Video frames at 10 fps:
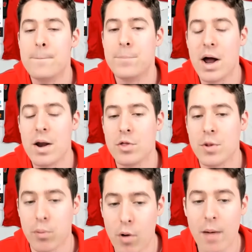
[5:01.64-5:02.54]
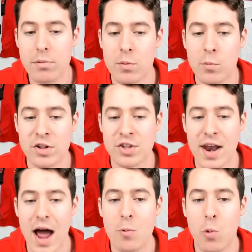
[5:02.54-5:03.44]
But the problem was that
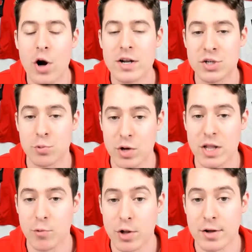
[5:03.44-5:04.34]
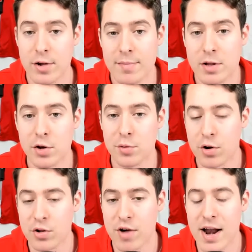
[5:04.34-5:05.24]
I wanted to really, really climb the
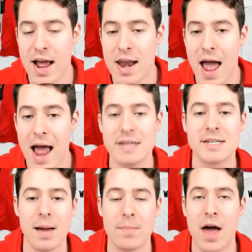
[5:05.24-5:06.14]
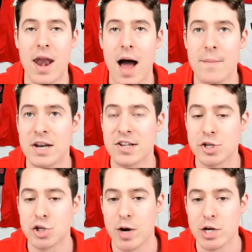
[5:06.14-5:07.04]
leaderboards, right? And anytime that I'm in a
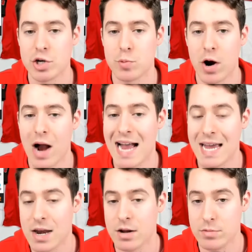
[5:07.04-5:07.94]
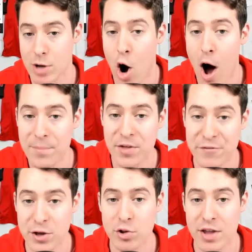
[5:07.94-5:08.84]
situation where I can hop the
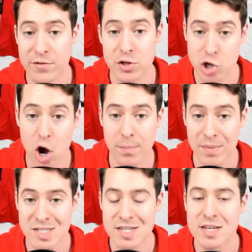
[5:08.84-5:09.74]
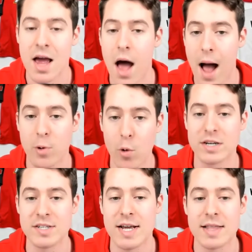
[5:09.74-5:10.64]
field, if the chalk misses, I'm going
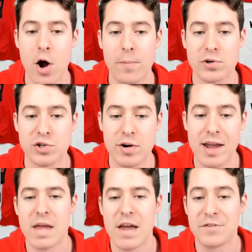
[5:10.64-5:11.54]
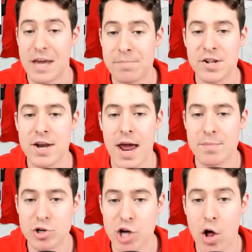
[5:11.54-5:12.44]
to take that opportunity. If Gibson and
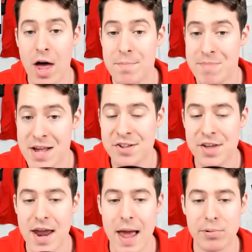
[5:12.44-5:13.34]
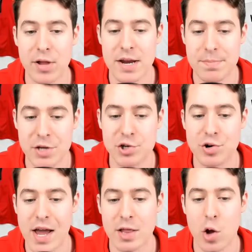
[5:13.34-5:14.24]
Michelle had missed and I played
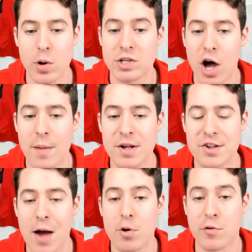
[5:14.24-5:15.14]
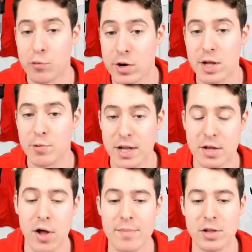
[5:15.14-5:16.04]
Mitchell and Logan Thomas, I would have really, really
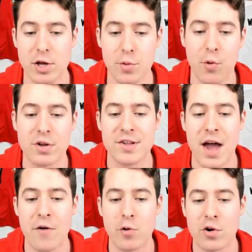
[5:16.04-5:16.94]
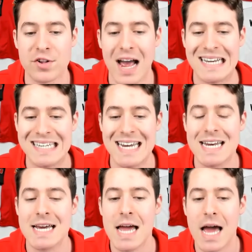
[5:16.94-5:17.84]
climbed the leaderboards. Now, of course, I
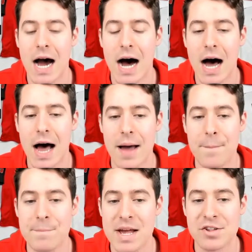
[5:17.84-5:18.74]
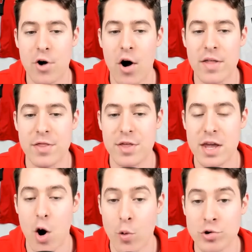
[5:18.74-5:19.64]
did miss on
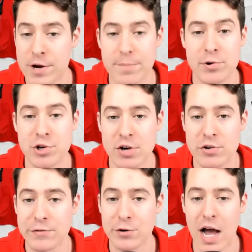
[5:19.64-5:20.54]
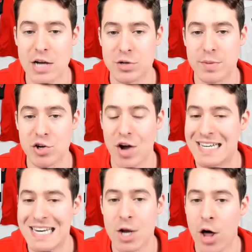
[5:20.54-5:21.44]
the ownership projection for Elijah Mitchell. I
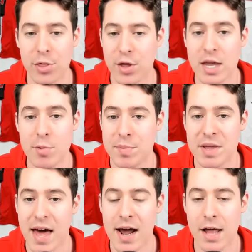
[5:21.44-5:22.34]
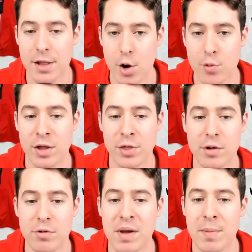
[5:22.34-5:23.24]
did not think he would be that highly owned. I thought he
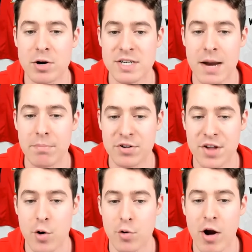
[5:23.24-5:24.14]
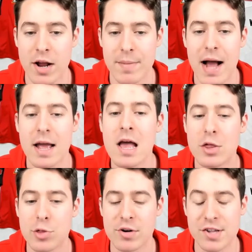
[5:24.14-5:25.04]
would be about a 10% owned running back.
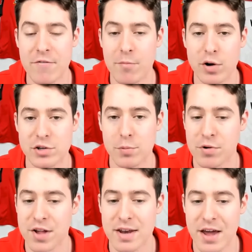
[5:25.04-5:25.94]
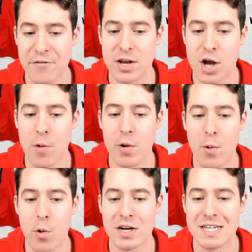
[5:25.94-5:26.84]
37.2%, definitely not what I
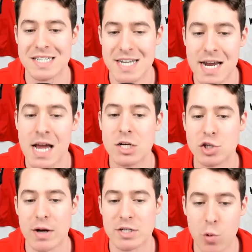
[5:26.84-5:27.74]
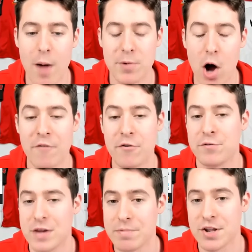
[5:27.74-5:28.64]
wanted to see. So I swapped off of
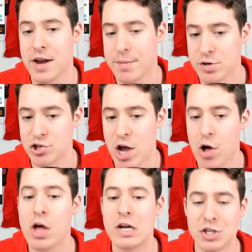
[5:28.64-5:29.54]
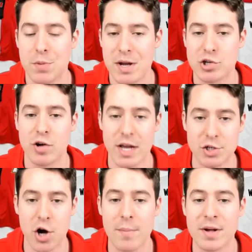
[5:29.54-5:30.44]
Gibson and Michelle to Mitchell and
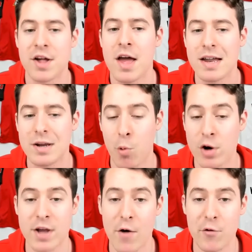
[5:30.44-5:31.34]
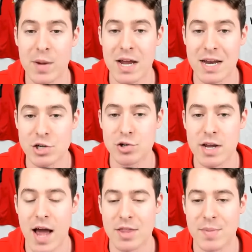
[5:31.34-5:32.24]
Thomas. Worked out for me
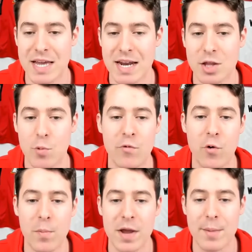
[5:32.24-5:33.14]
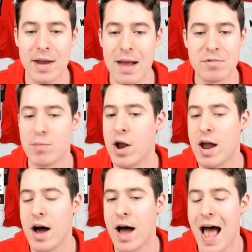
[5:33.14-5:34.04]
initially at the beginning of the 4 p.m. games, but
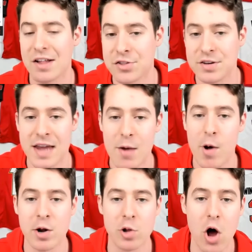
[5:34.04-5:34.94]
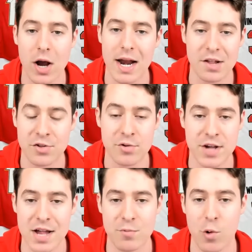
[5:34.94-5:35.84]
as the day went along and as those
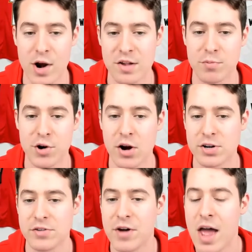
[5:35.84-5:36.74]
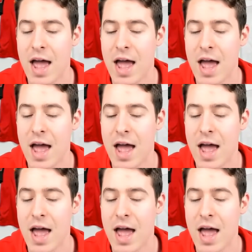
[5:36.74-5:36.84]
guys weren't as productive,